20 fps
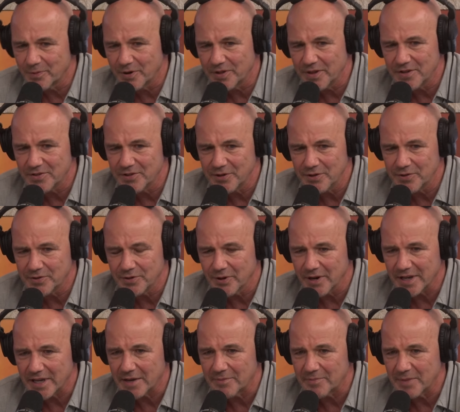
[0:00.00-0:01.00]
What do you do? Do
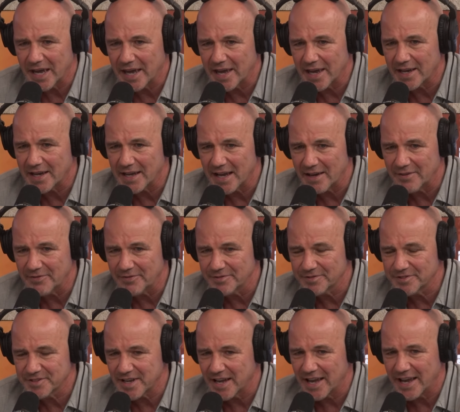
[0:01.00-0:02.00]
I get my
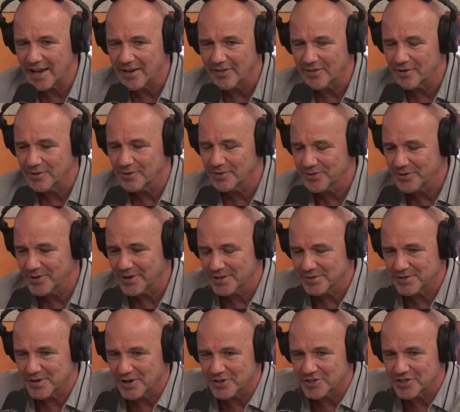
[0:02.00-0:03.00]
handcuffs out, or do I,
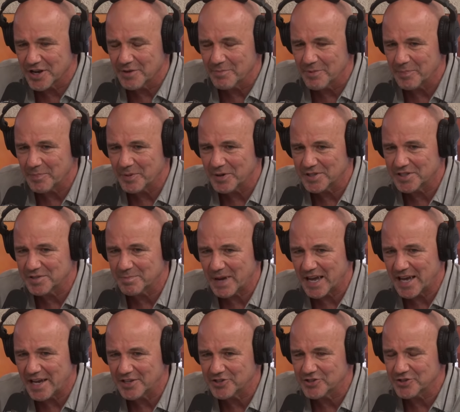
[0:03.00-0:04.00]
I show my police
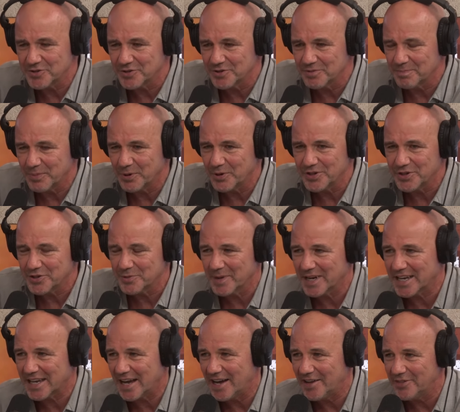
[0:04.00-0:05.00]
badge, or point to
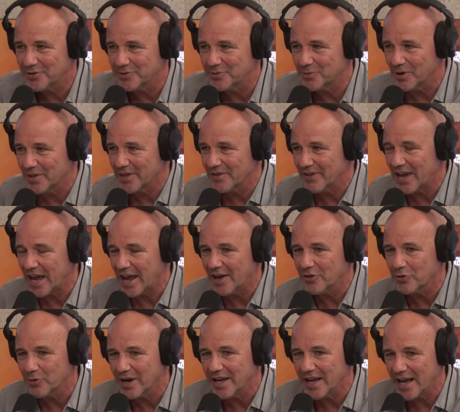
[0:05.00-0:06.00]
my gun, or yeah. whatever? How
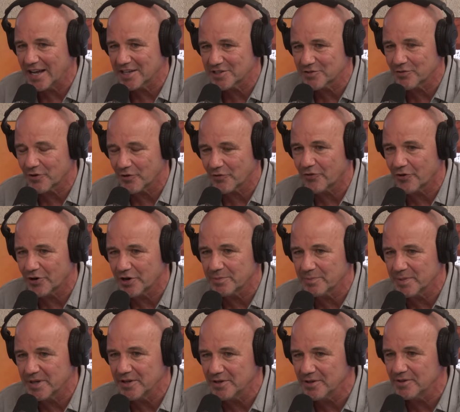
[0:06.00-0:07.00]
do I ask for a free
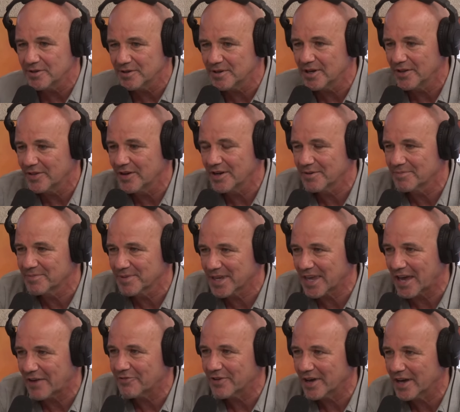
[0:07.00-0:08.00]
meal at a
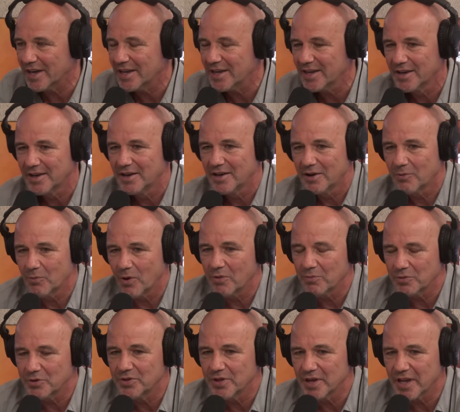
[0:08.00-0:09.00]
cafe? Yeah.
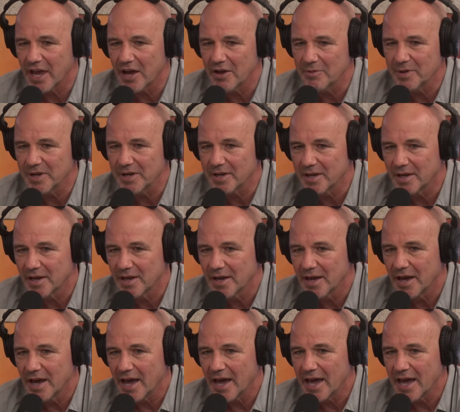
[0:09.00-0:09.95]
What would the go be? Mm.